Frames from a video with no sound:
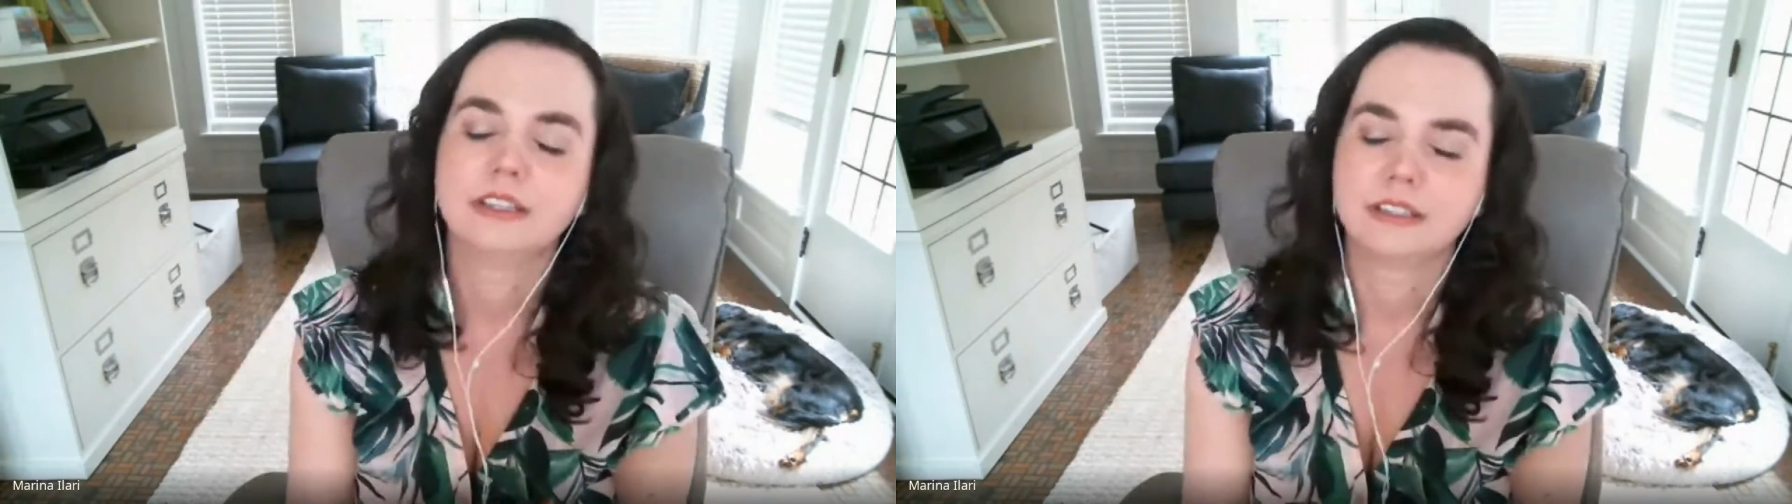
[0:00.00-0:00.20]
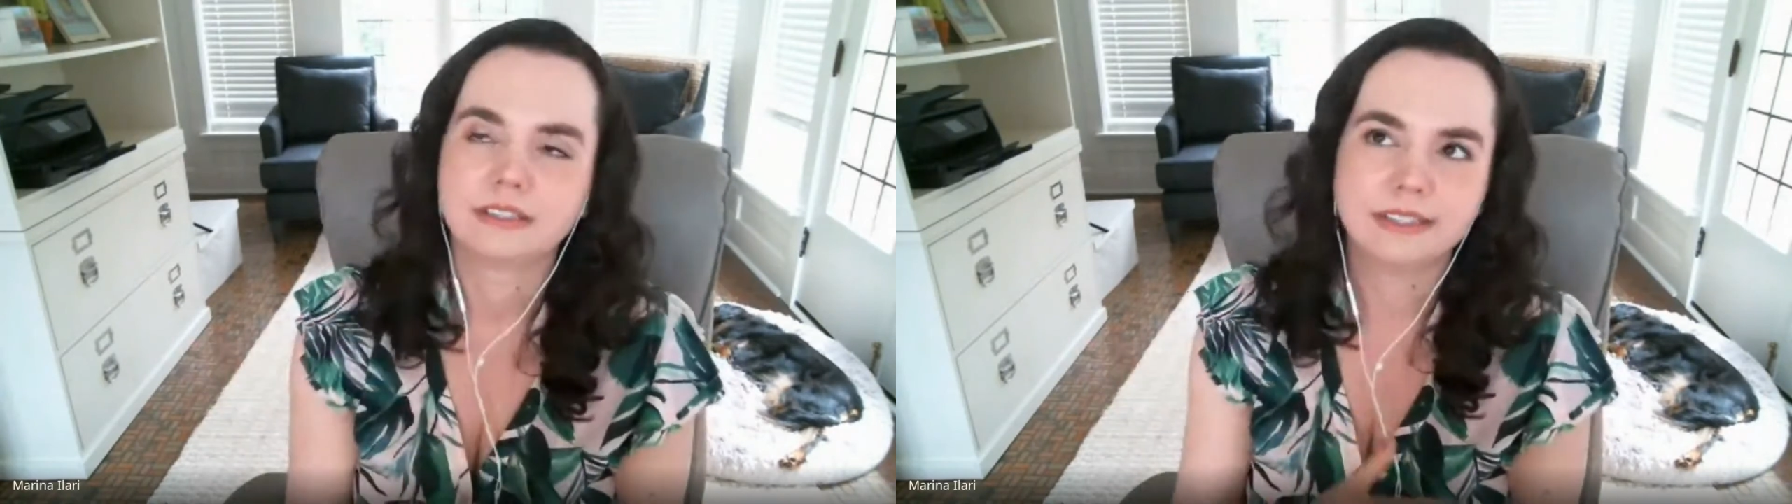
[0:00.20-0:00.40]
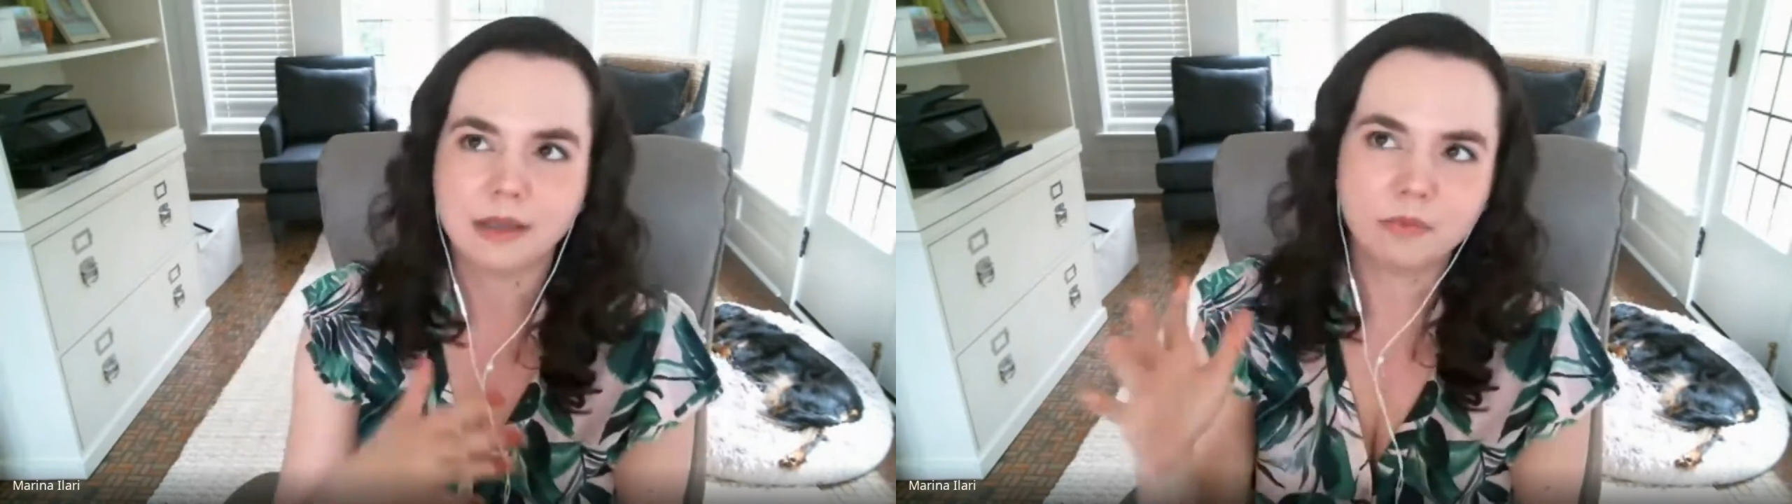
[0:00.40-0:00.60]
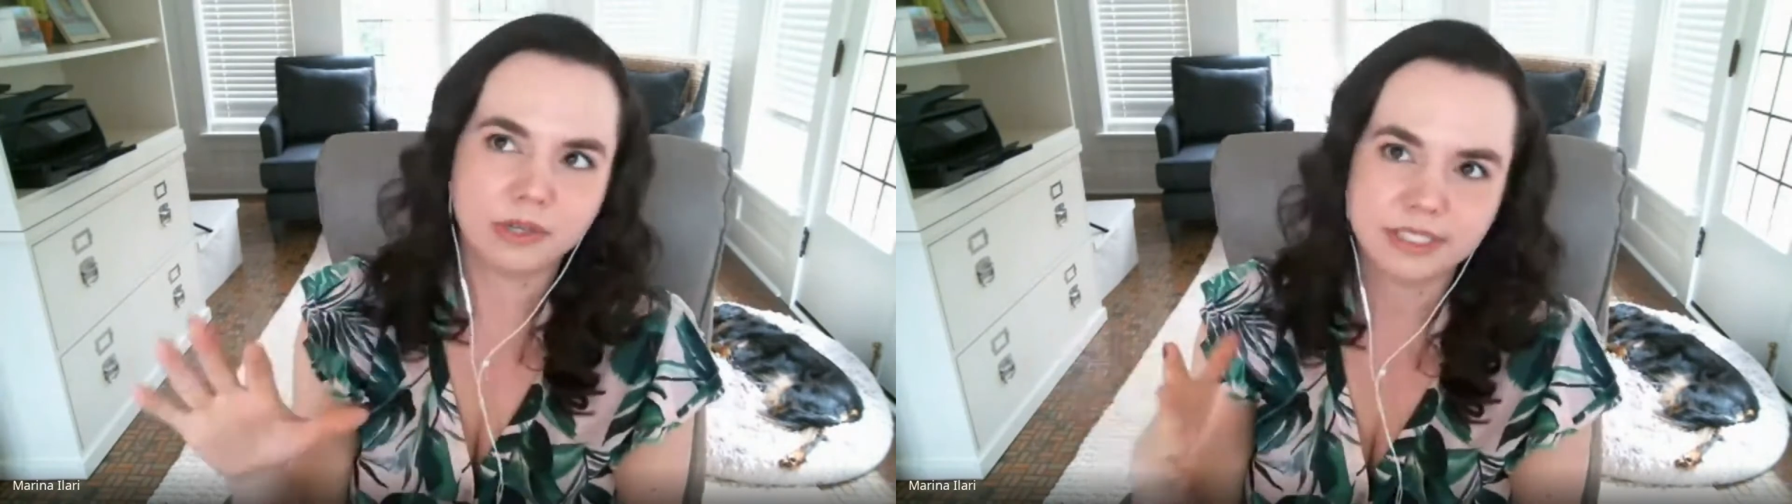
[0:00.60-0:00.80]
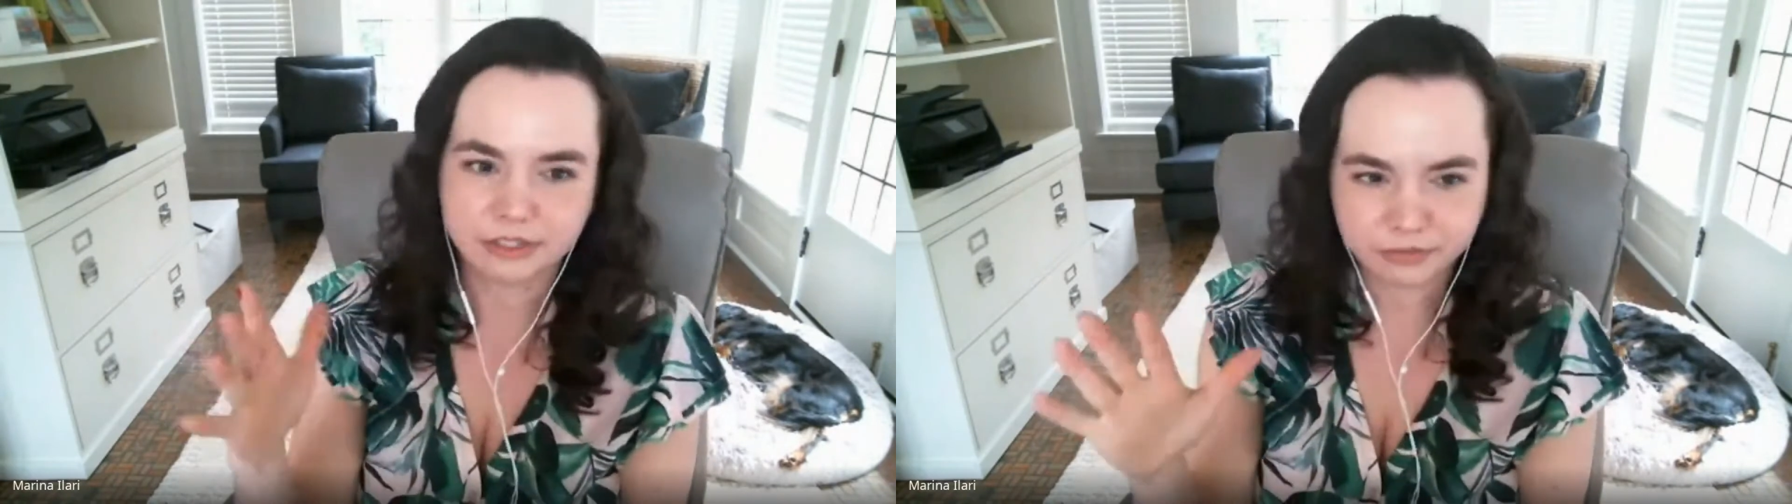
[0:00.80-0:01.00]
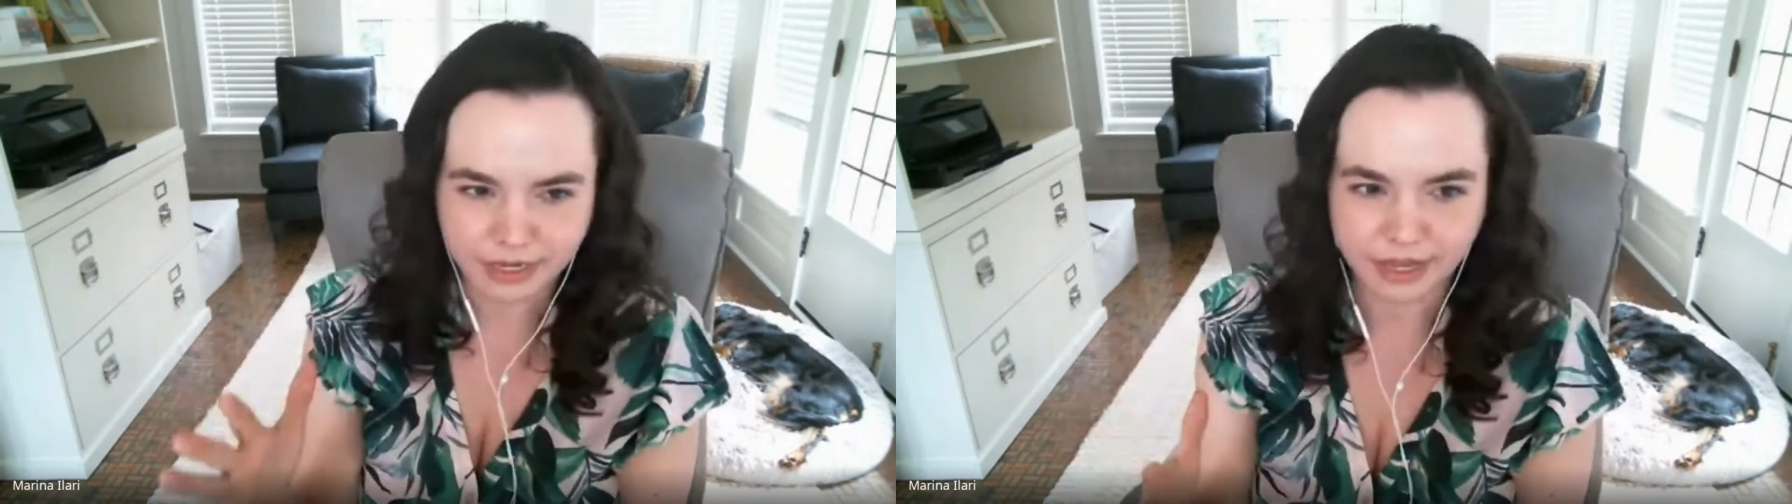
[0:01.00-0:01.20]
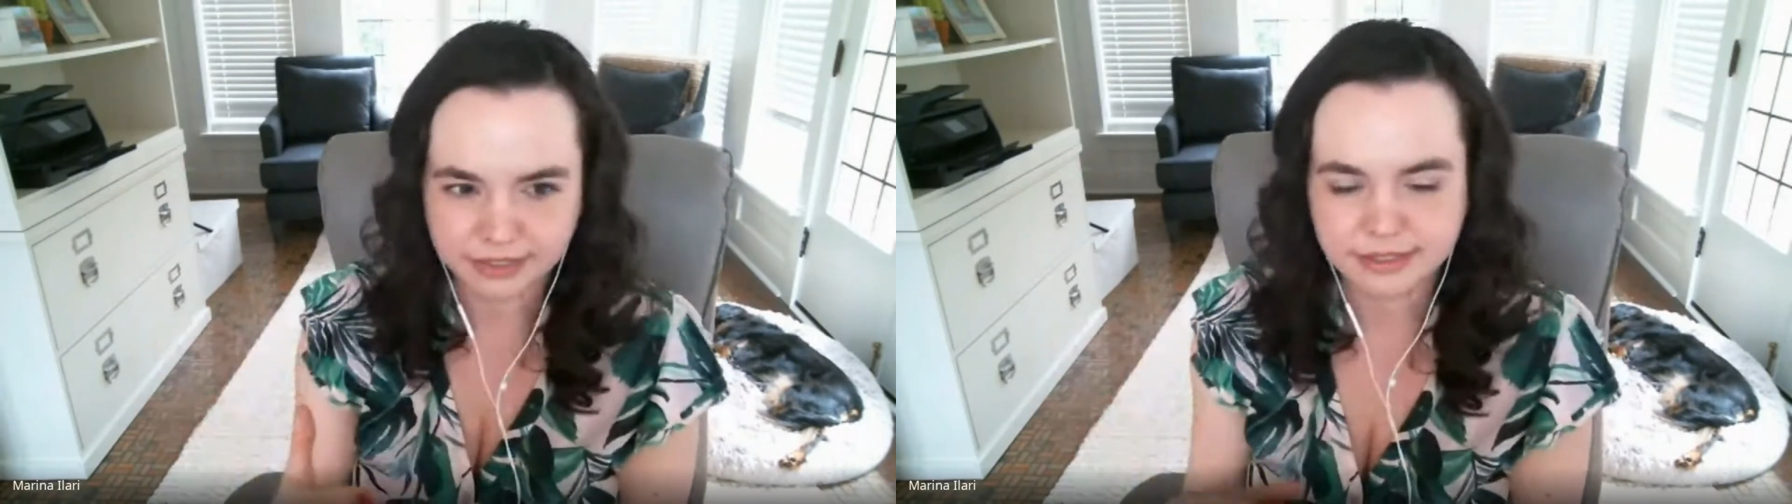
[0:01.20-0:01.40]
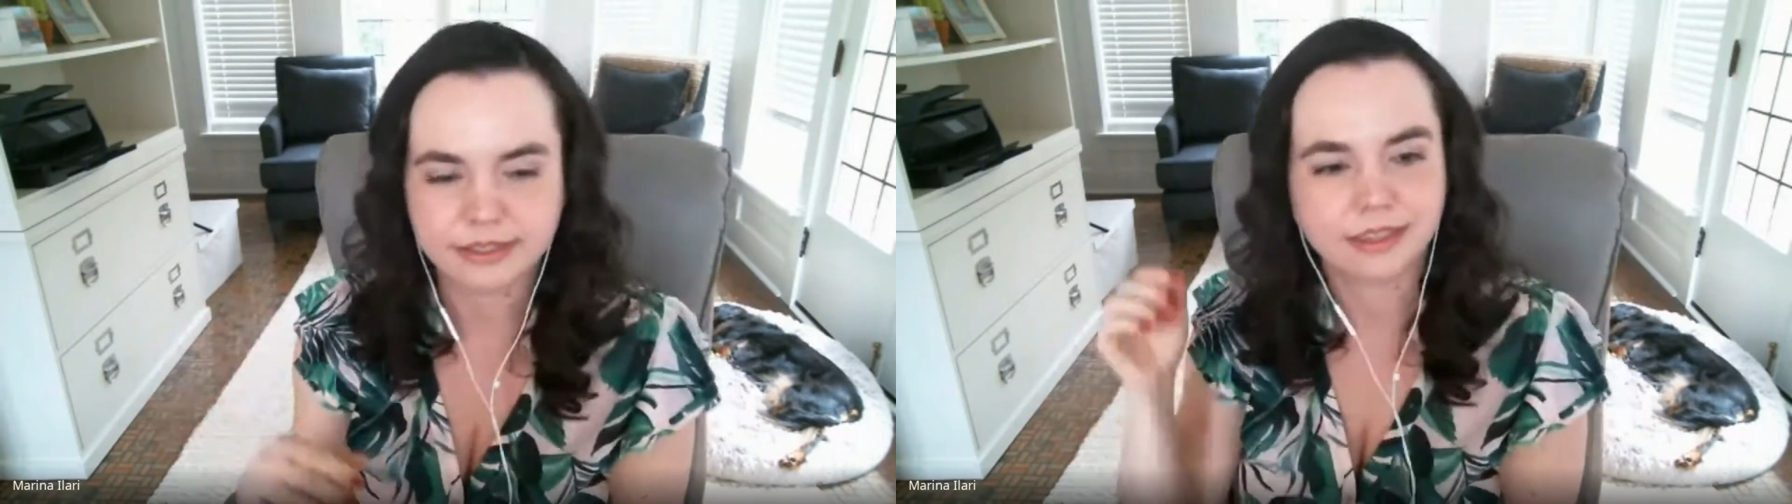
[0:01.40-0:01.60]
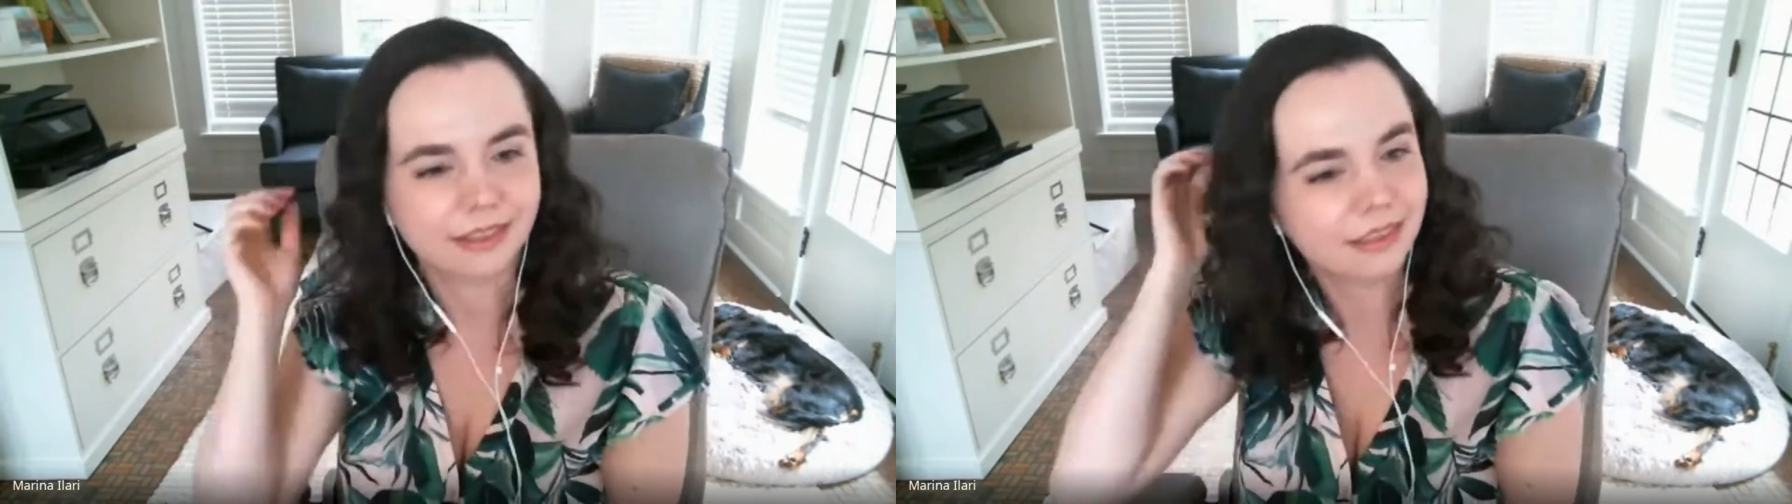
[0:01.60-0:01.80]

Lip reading: somewhat different accent than